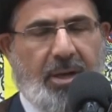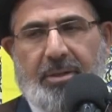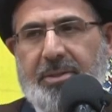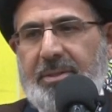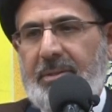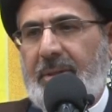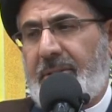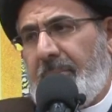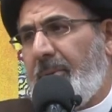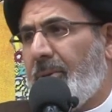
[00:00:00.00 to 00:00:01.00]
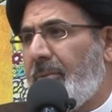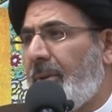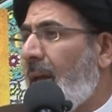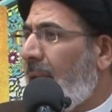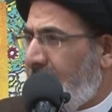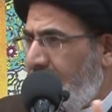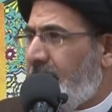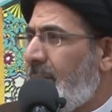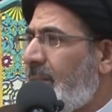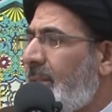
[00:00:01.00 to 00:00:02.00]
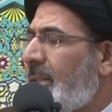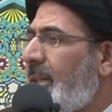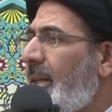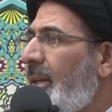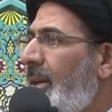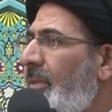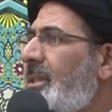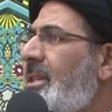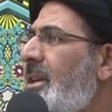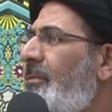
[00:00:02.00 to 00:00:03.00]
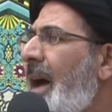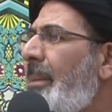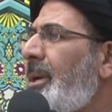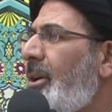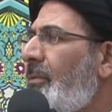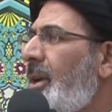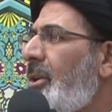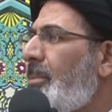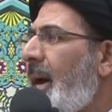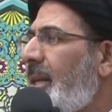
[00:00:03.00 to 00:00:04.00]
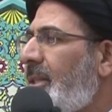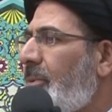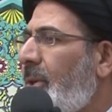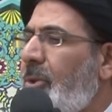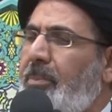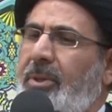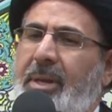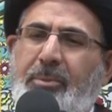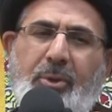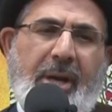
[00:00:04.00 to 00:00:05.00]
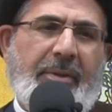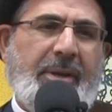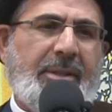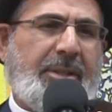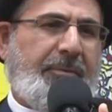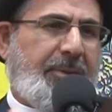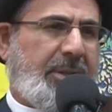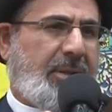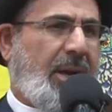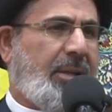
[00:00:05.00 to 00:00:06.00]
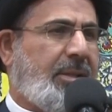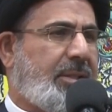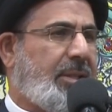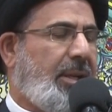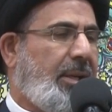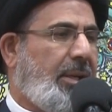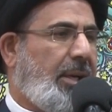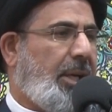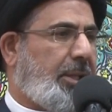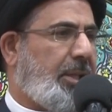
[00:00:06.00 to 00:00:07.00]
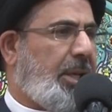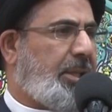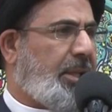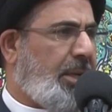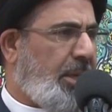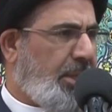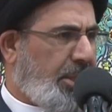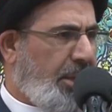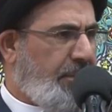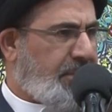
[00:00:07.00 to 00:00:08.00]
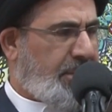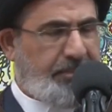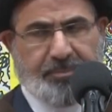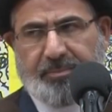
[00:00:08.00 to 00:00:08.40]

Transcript: colors. It's a beautiful. Allah says this is, this is the fabric of the humanity. When you put them together, different colors, it, it, it gives